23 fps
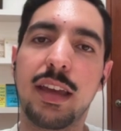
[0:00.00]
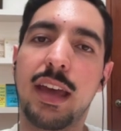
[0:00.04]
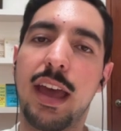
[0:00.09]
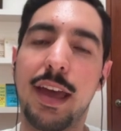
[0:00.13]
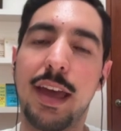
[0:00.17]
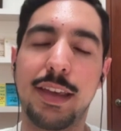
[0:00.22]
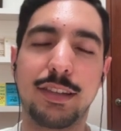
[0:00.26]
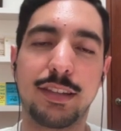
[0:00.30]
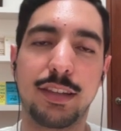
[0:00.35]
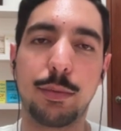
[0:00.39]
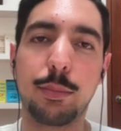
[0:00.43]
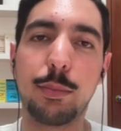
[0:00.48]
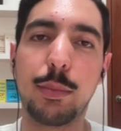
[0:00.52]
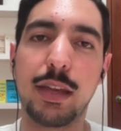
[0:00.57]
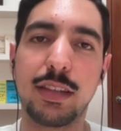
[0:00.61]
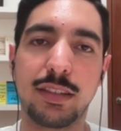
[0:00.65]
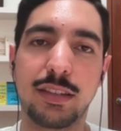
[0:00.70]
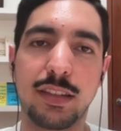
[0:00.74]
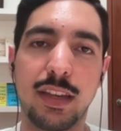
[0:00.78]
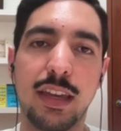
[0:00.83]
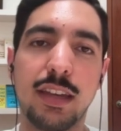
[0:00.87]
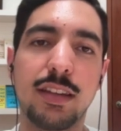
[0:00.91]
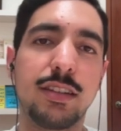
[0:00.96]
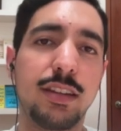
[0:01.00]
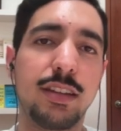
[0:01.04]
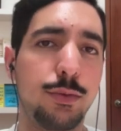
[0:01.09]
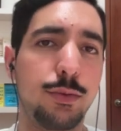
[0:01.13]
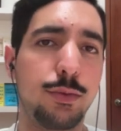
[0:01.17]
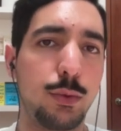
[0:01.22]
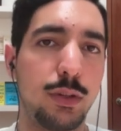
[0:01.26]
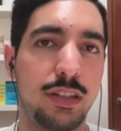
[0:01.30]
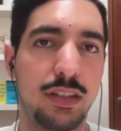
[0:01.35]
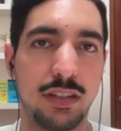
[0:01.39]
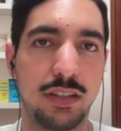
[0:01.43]
SMS agent,
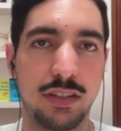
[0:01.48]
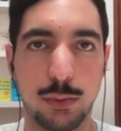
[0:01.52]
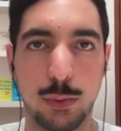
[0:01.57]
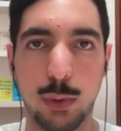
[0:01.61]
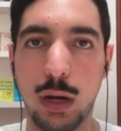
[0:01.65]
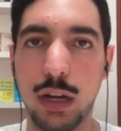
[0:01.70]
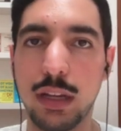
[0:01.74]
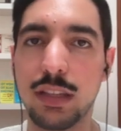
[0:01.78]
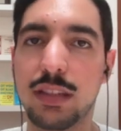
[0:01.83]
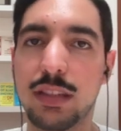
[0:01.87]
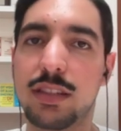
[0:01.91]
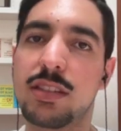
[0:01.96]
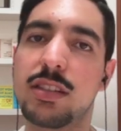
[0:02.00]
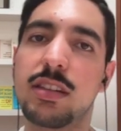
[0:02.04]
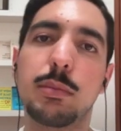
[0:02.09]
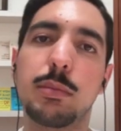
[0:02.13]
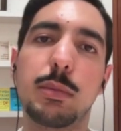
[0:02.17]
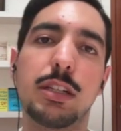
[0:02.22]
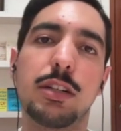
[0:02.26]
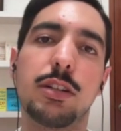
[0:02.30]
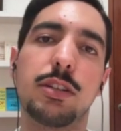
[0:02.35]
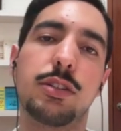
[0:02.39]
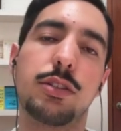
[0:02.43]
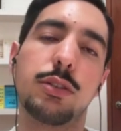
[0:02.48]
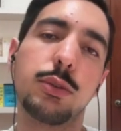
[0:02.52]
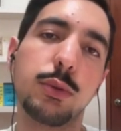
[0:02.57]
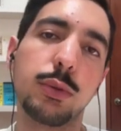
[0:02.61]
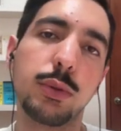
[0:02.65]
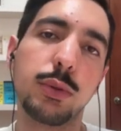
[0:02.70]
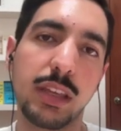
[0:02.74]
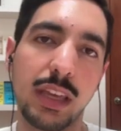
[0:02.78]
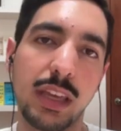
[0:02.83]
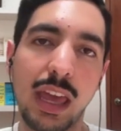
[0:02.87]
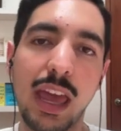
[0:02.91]
which is quite similar to
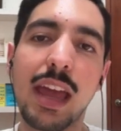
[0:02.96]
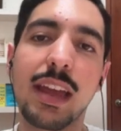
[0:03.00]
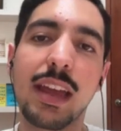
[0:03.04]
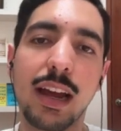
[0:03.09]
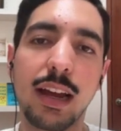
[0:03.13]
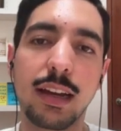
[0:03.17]
the AI